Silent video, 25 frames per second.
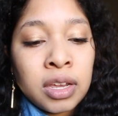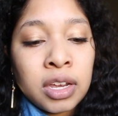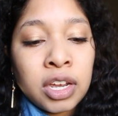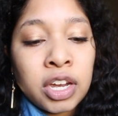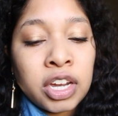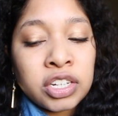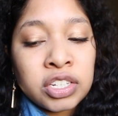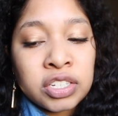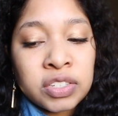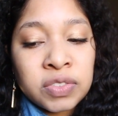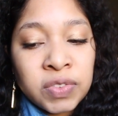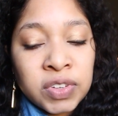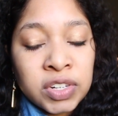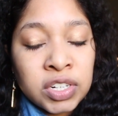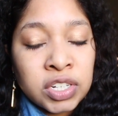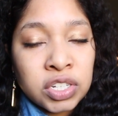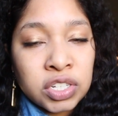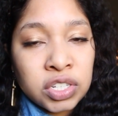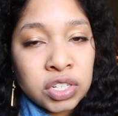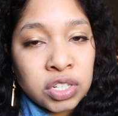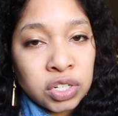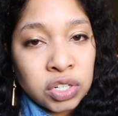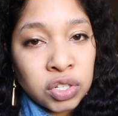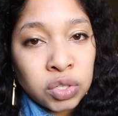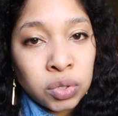I just
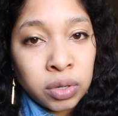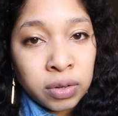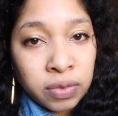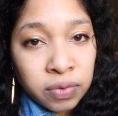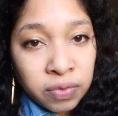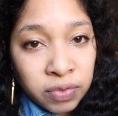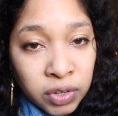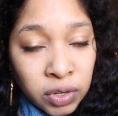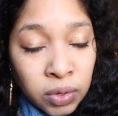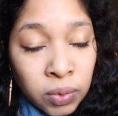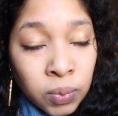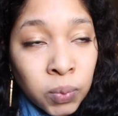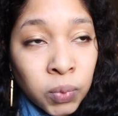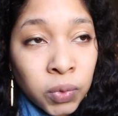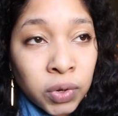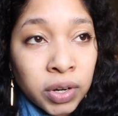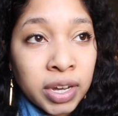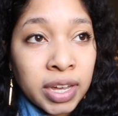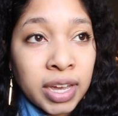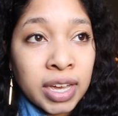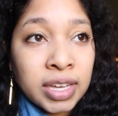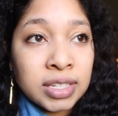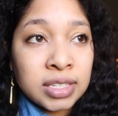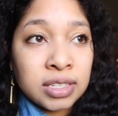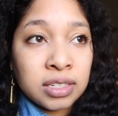finished a short film where I
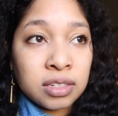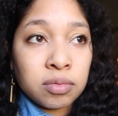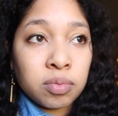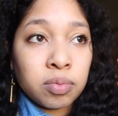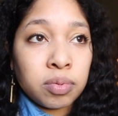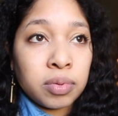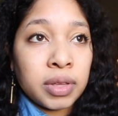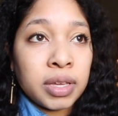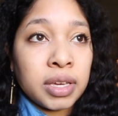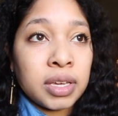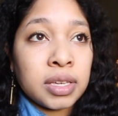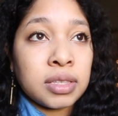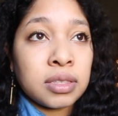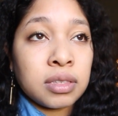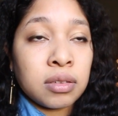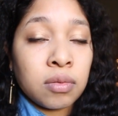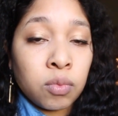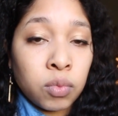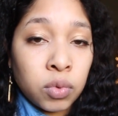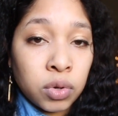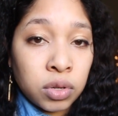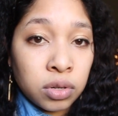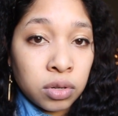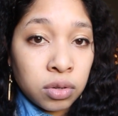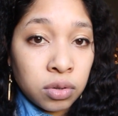had to play
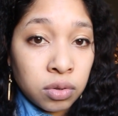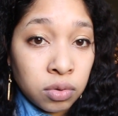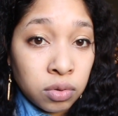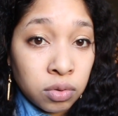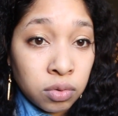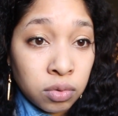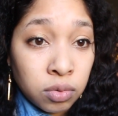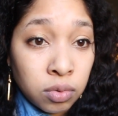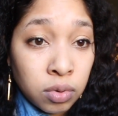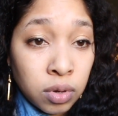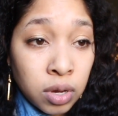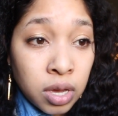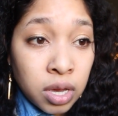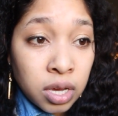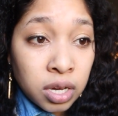someone who